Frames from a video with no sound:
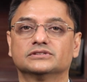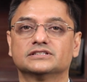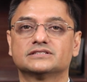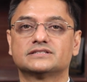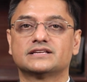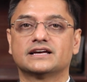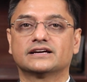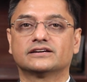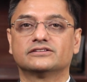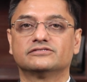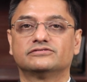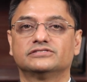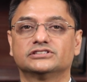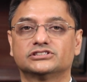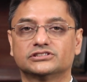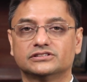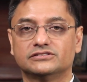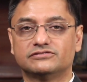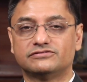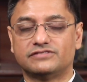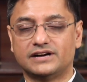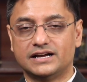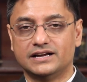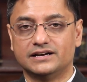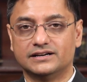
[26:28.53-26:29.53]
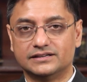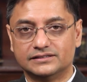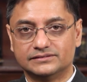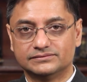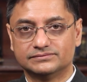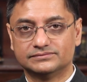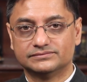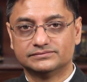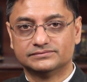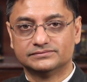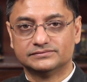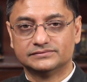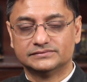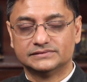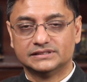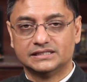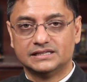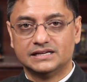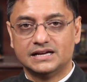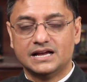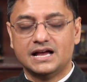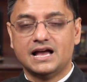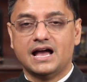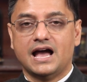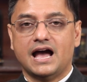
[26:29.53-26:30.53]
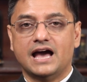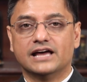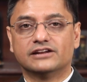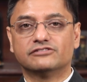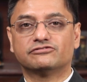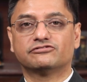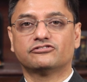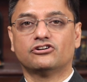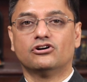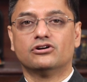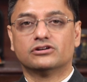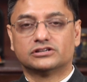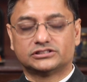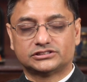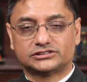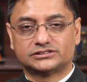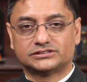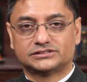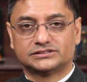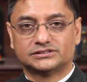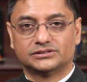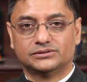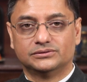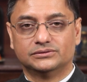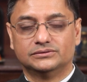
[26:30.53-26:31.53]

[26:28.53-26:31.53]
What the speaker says: the sacrificial fire. And of course,